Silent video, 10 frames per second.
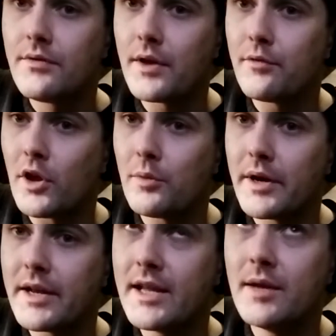Then followed
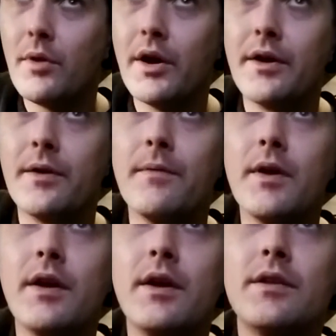by an E minor.
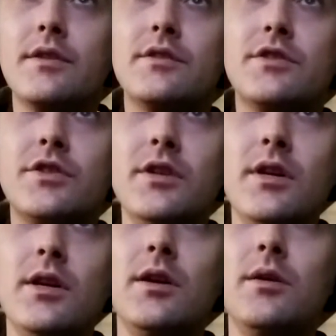
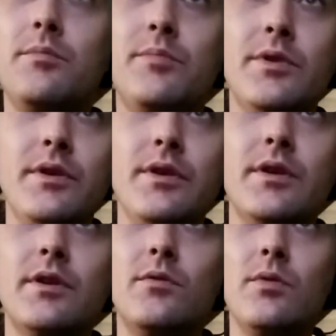
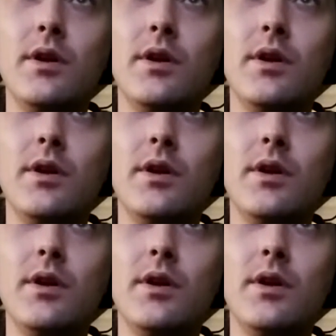Shopping